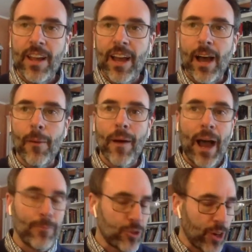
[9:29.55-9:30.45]

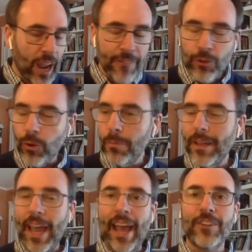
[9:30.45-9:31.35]
I'm sure everyone will
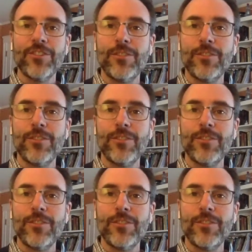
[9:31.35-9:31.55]
be anxious